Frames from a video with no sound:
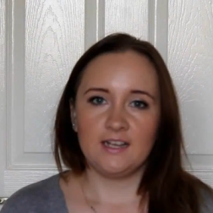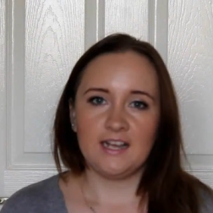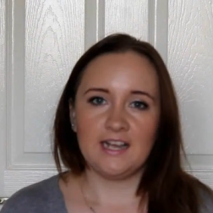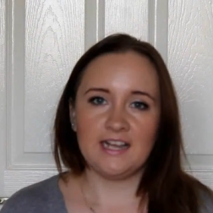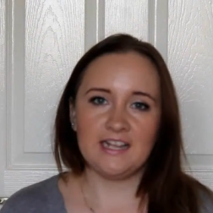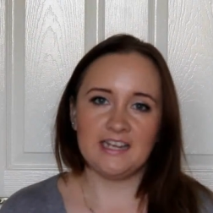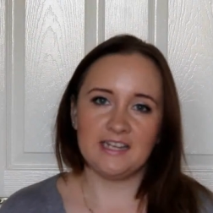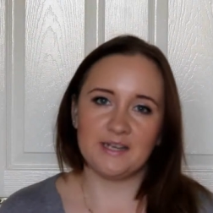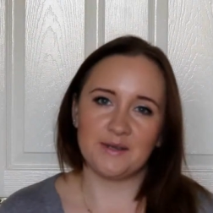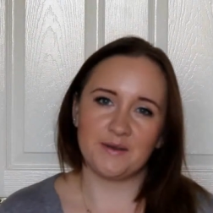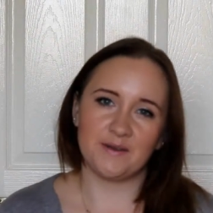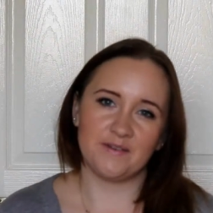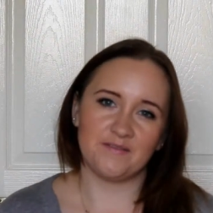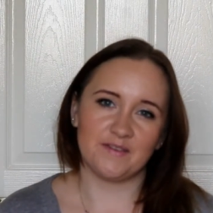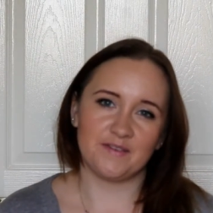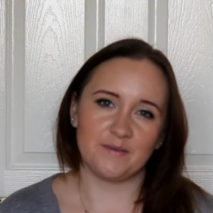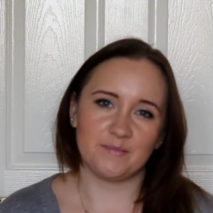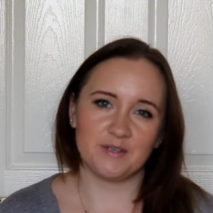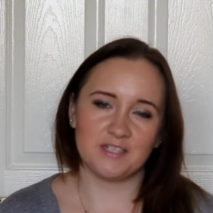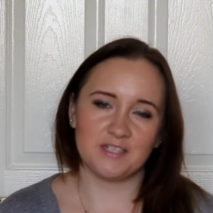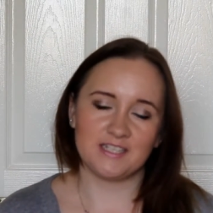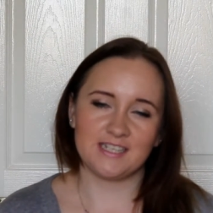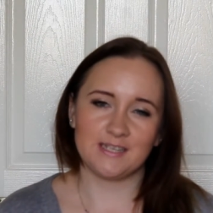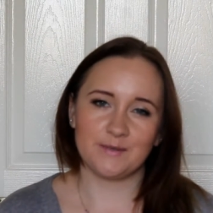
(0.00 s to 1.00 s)
Hello
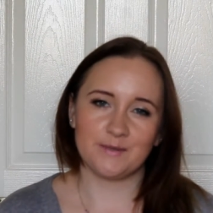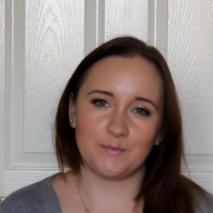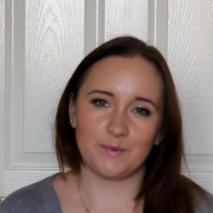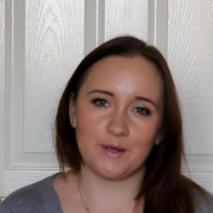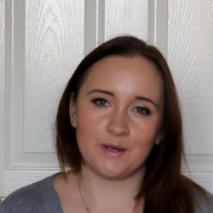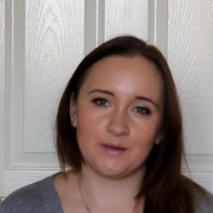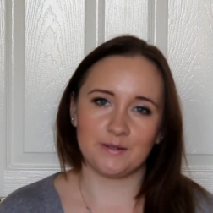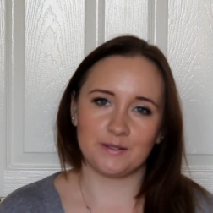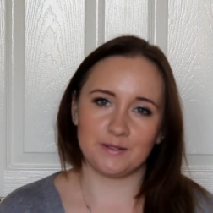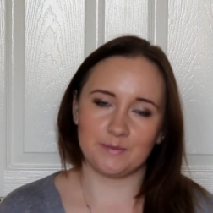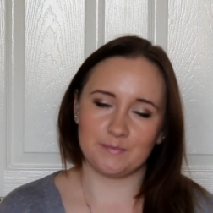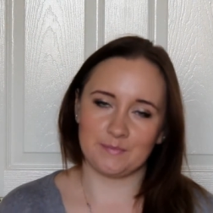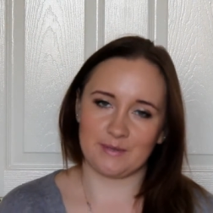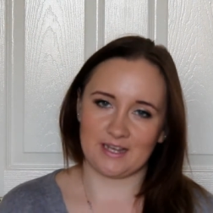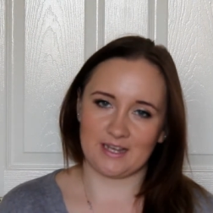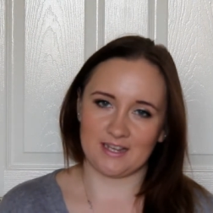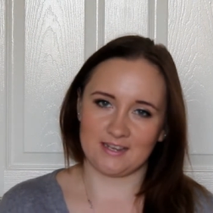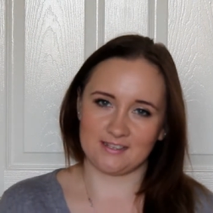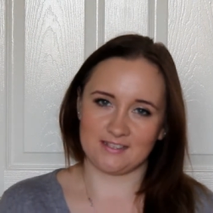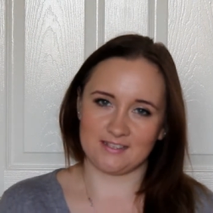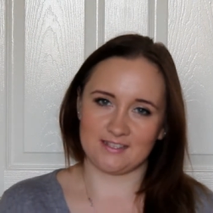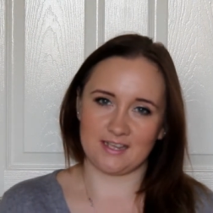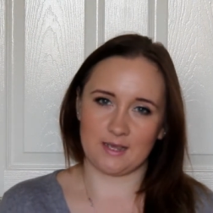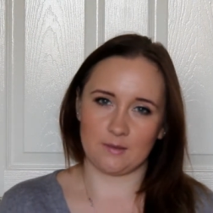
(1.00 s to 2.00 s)
everybody, welcome back
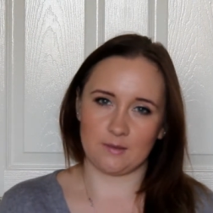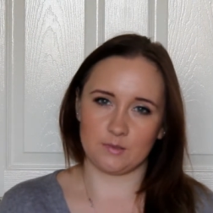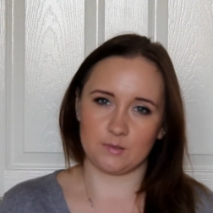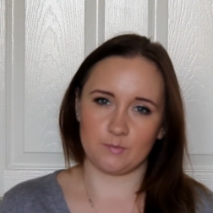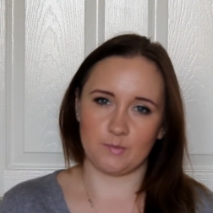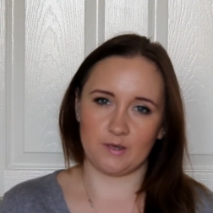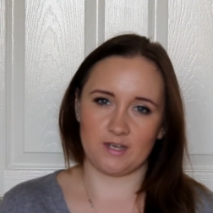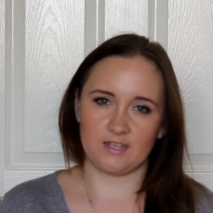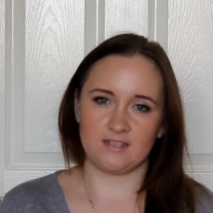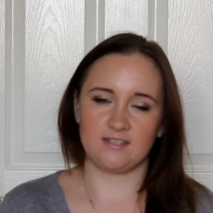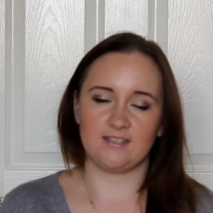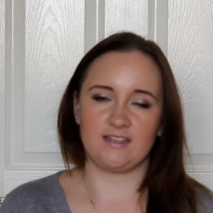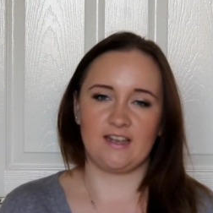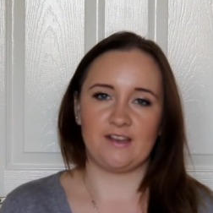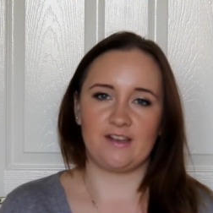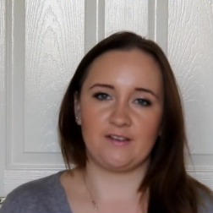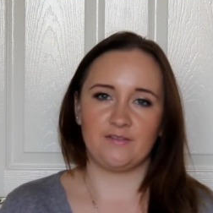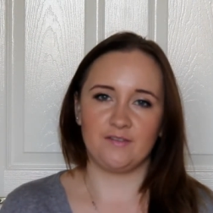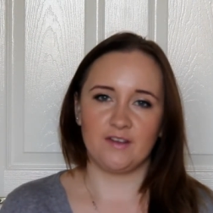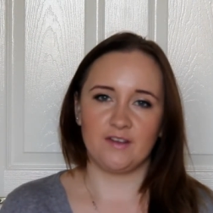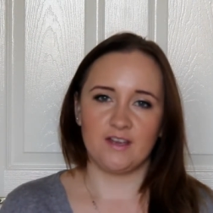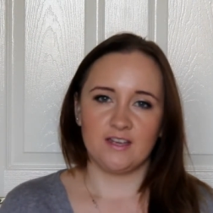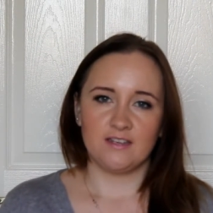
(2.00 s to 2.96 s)
to Steps by Steph.